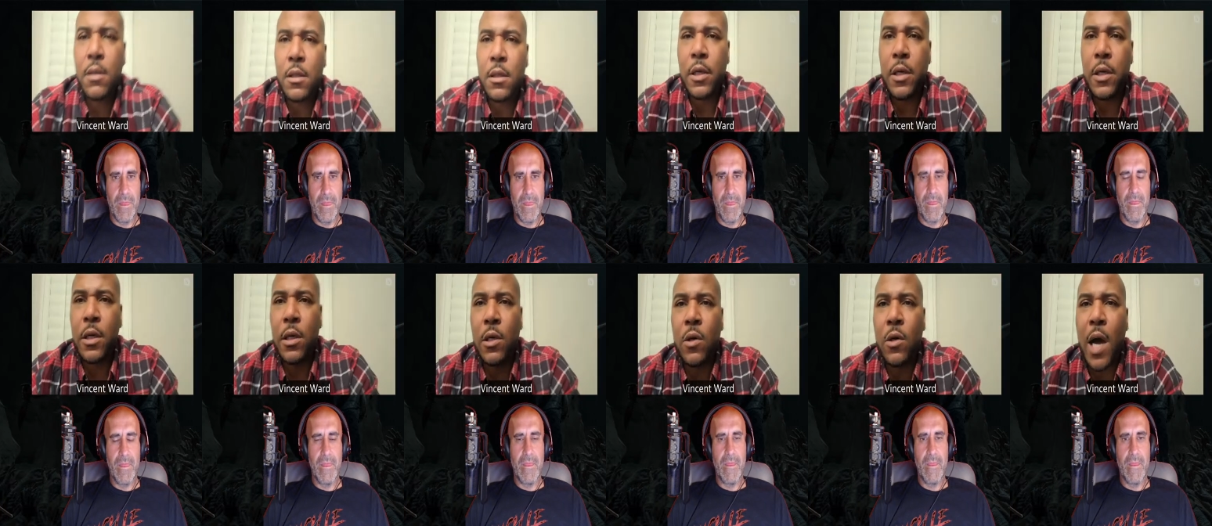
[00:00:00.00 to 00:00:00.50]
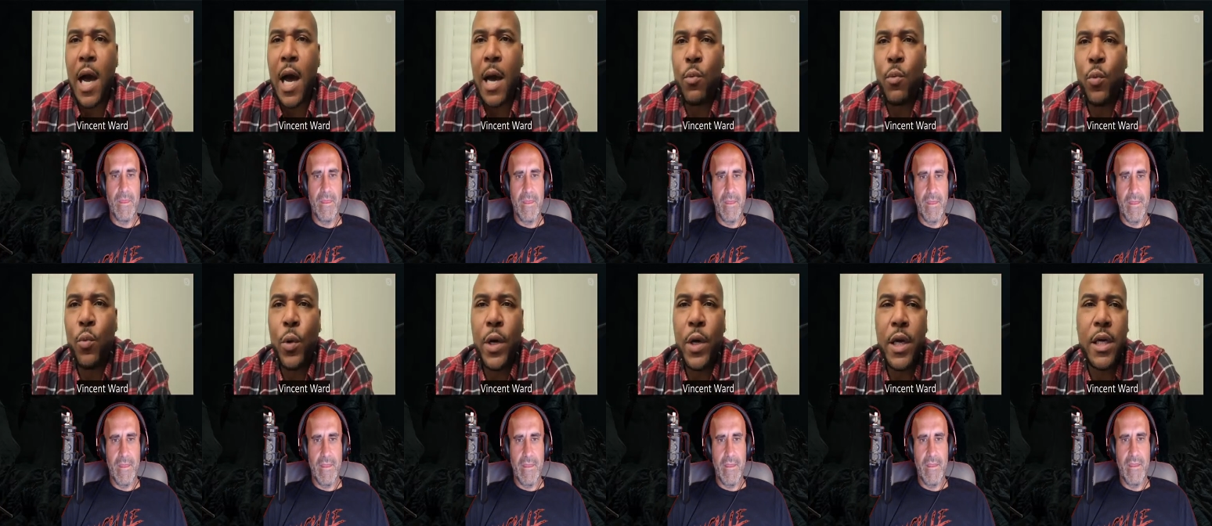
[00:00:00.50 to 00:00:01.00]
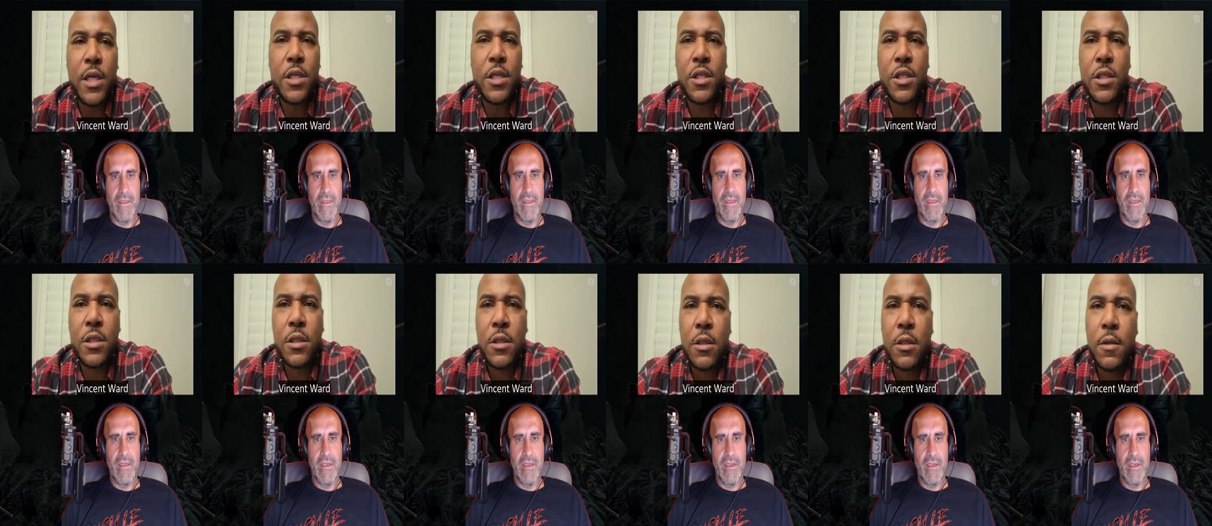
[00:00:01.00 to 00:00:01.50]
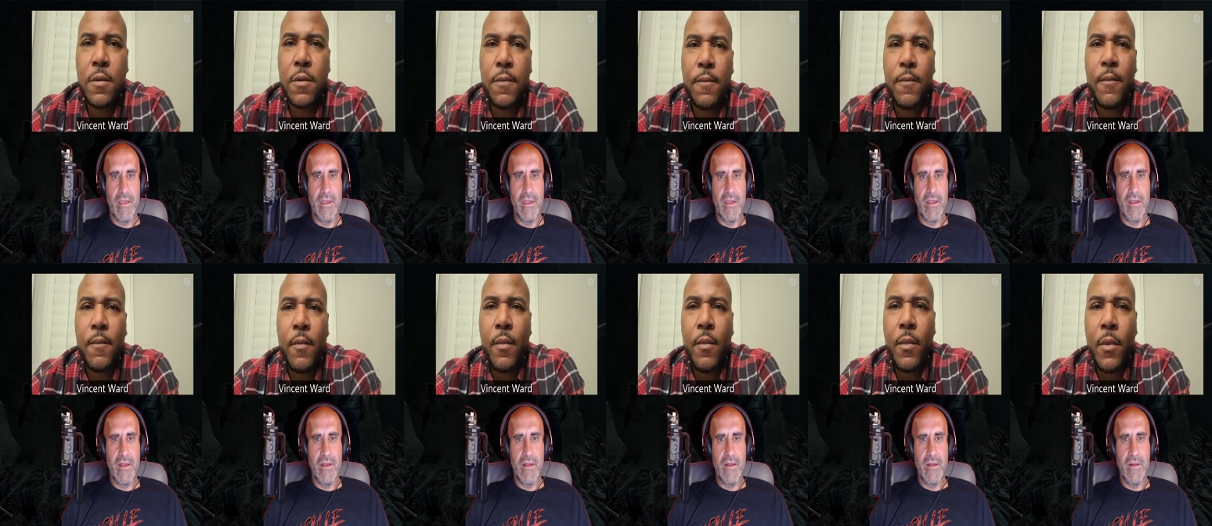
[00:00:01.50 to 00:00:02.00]
Speaker 1: You know, I wish
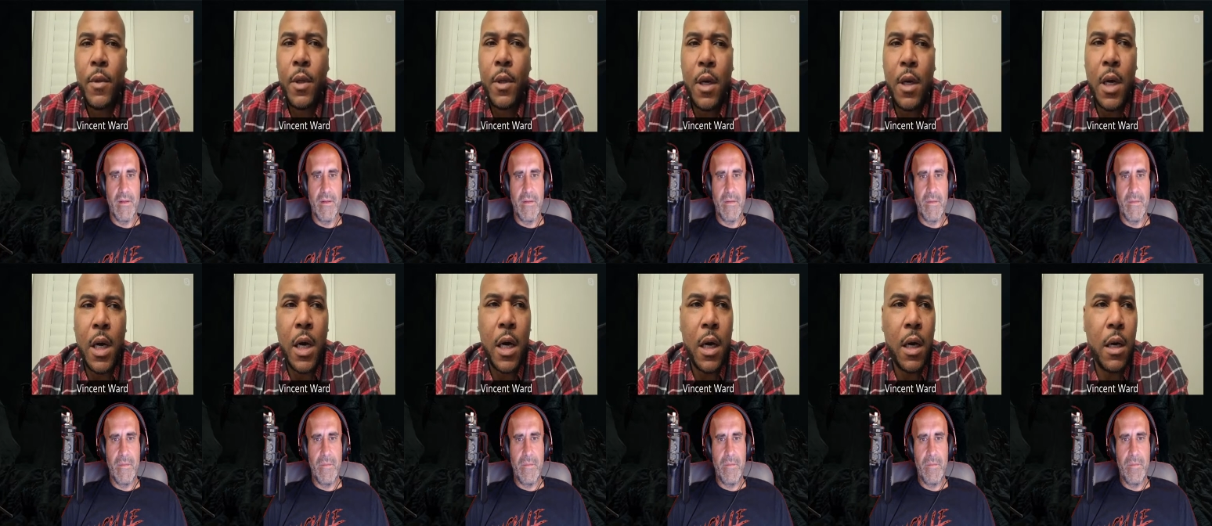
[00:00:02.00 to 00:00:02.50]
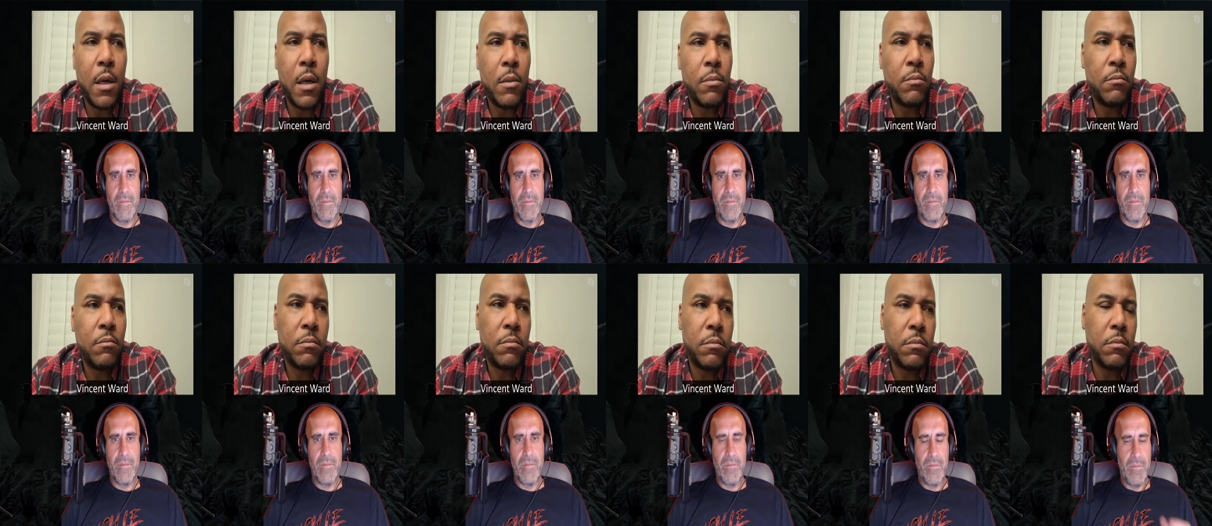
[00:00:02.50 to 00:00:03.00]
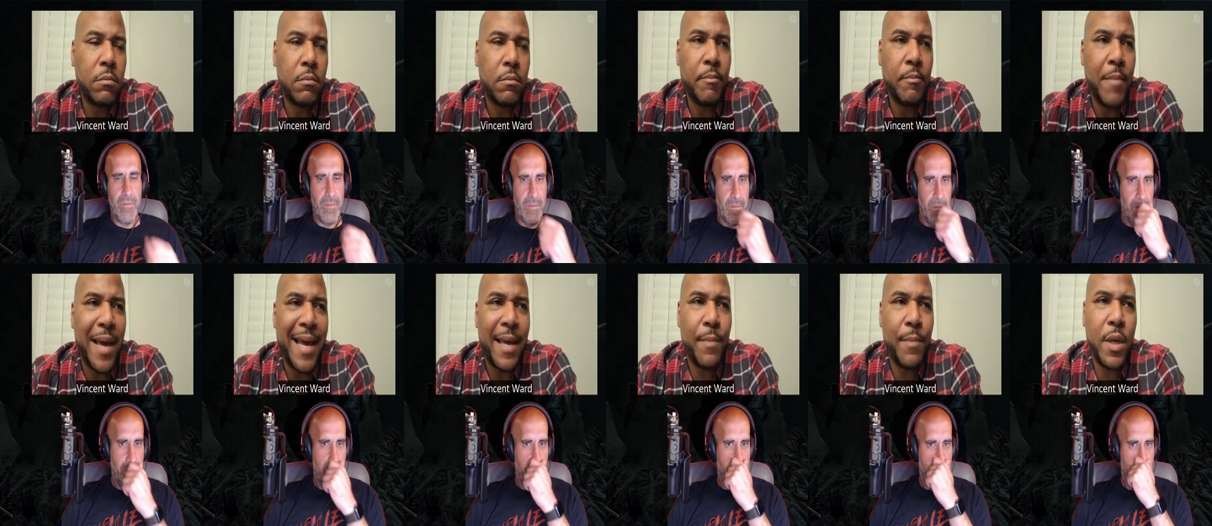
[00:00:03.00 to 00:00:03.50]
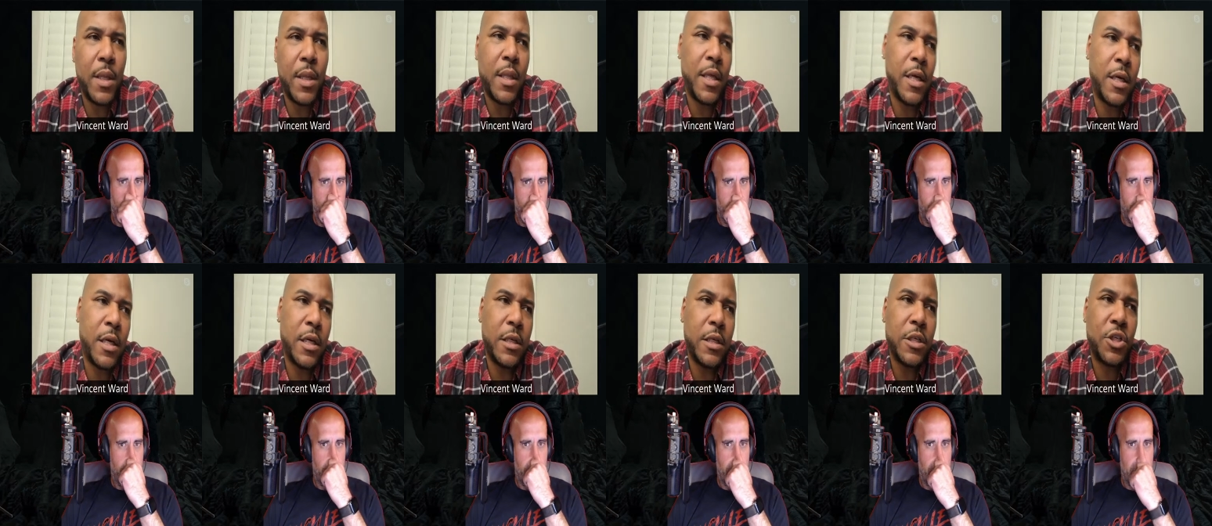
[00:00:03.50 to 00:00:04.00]
um, maybe
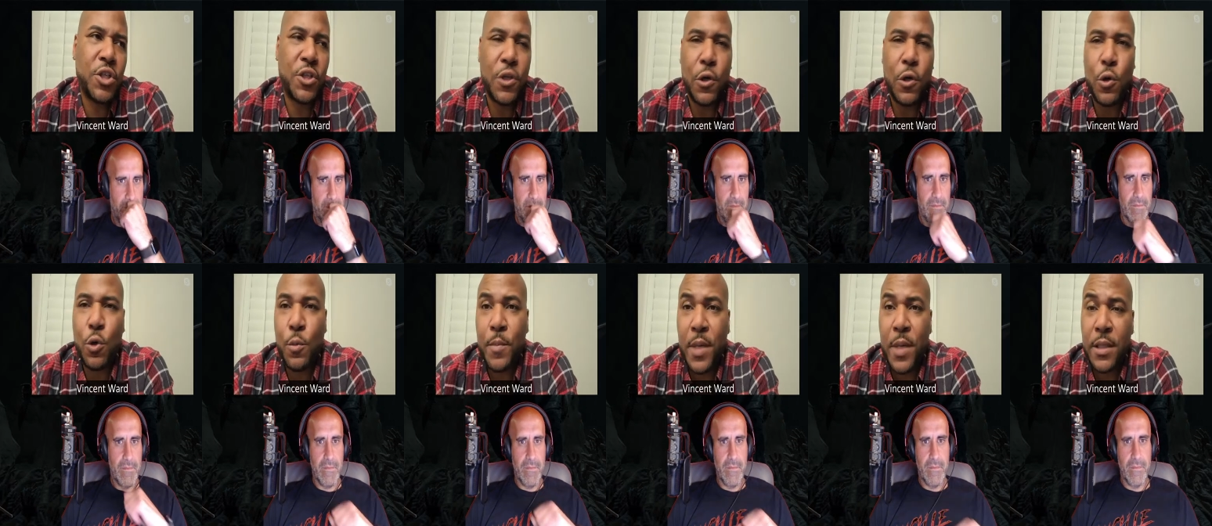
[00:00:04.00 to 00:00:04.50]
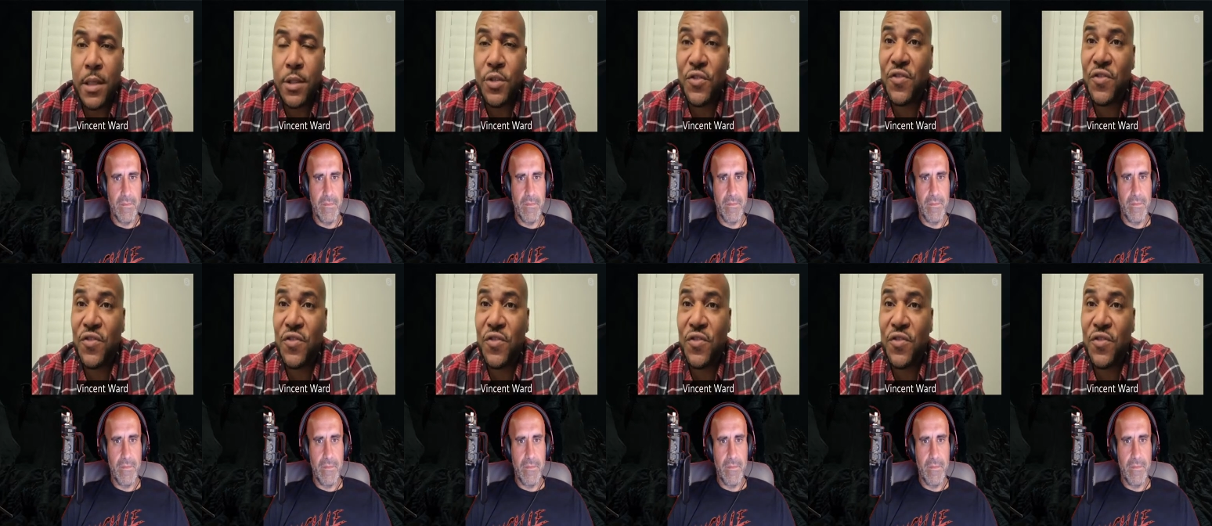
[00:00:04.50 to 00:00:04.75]
they could have showed me